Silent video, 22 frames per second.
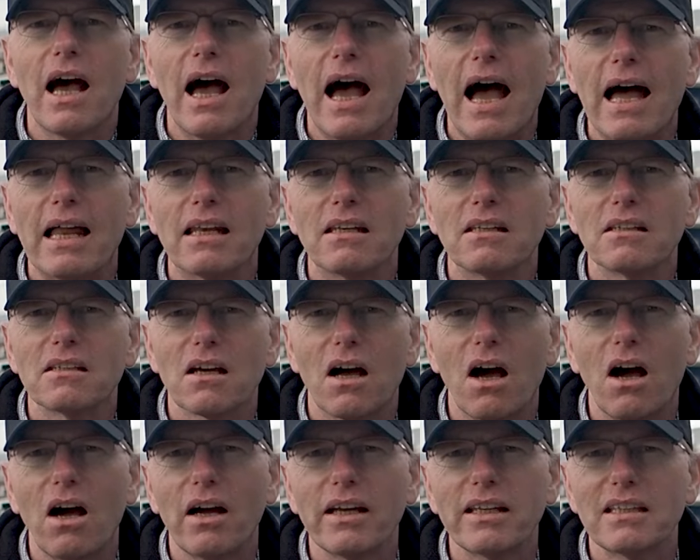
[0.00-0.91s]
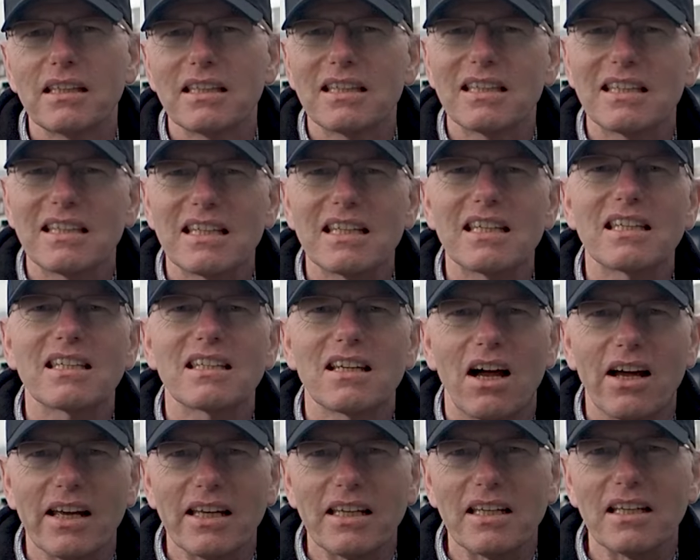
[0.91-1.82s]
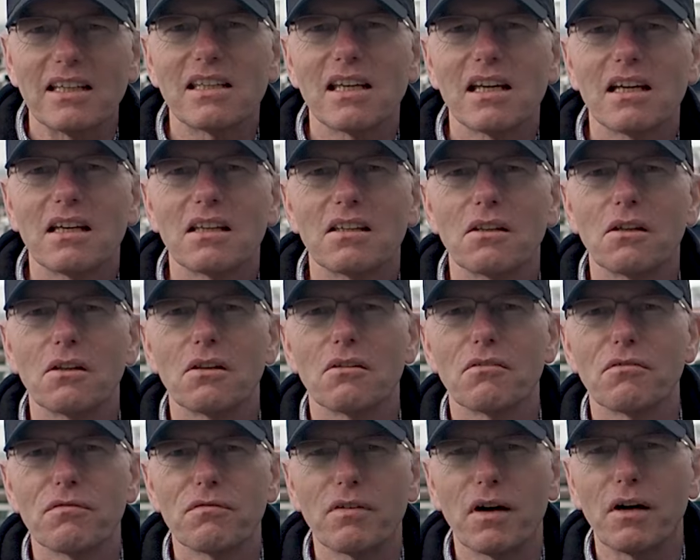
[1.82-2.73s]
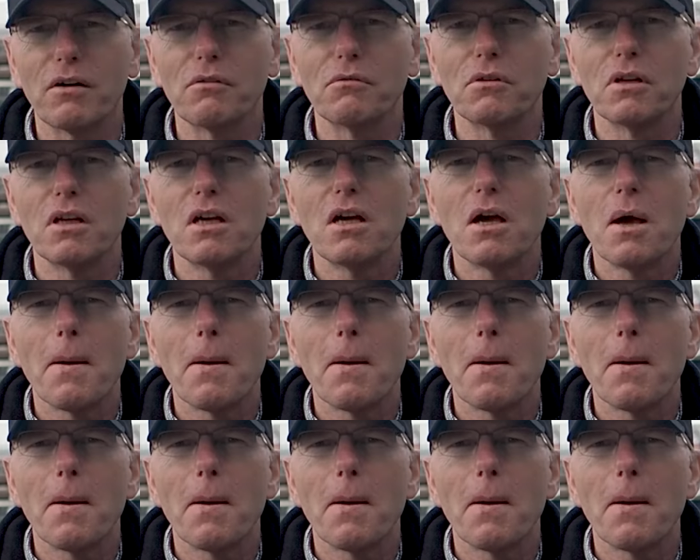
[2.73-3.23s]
and I decided that the phone